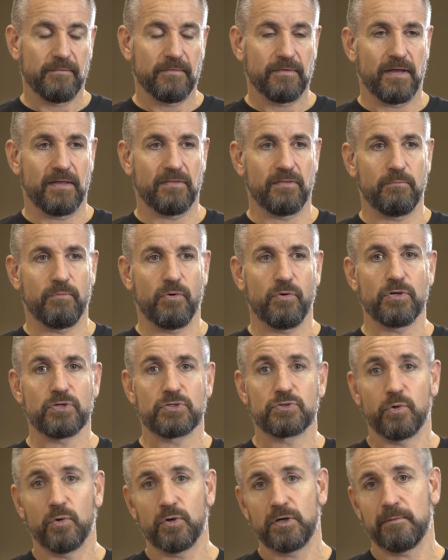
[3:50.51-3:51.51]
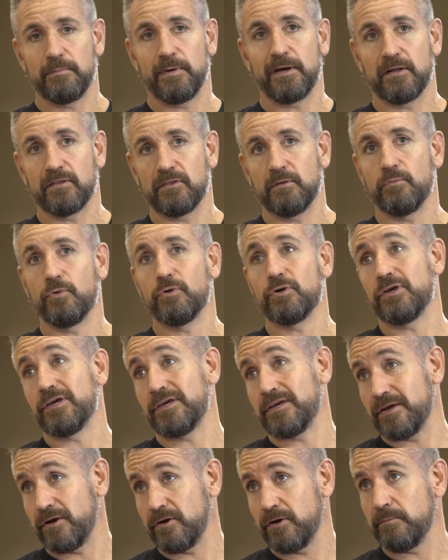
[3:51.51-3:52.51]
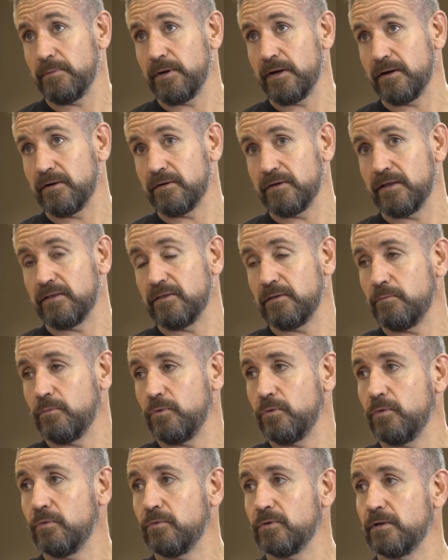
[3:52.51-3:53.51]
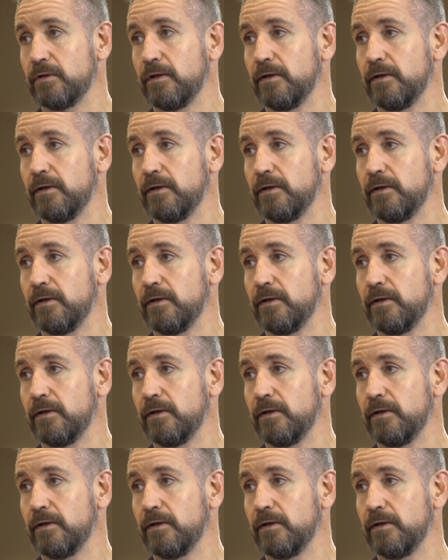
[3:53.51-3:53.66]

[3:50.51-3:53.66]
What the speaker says: And the more you talk about it, the more you hear about it, and the more